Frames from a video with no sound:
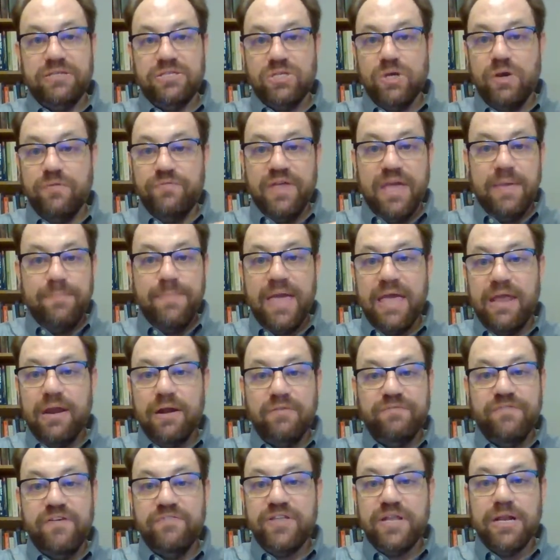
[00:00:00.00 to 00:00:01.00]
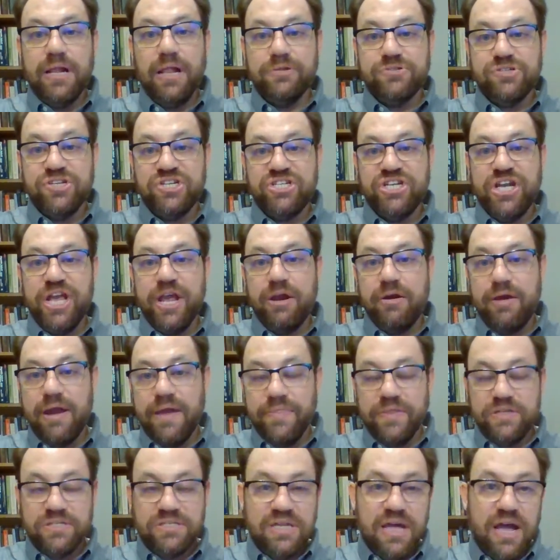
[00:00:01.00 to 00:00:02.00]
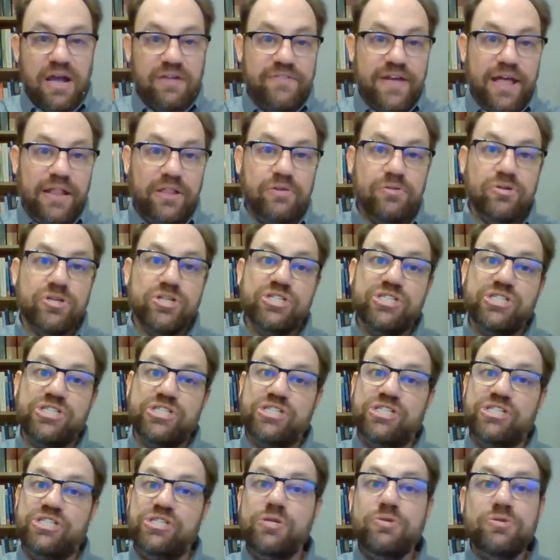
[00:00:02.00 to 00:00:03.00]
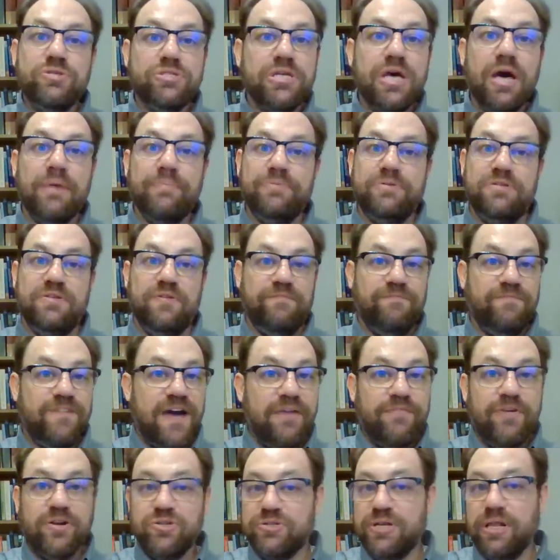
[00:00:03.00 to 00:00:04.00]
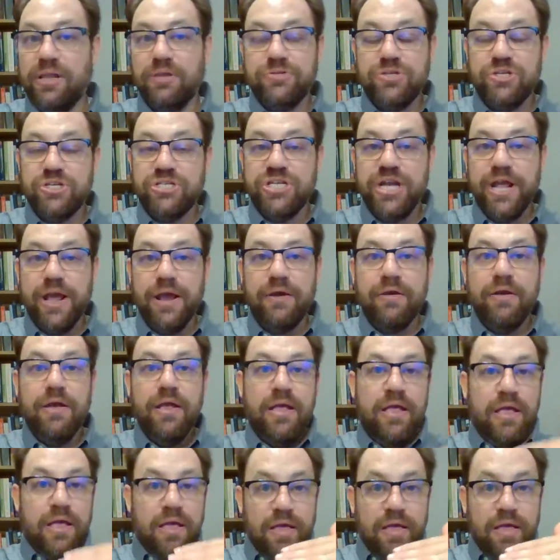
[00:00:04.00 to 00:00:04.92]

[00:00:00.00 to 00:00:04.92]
So if they paid it on $50 a share and the stock value shoots up to $500 a share,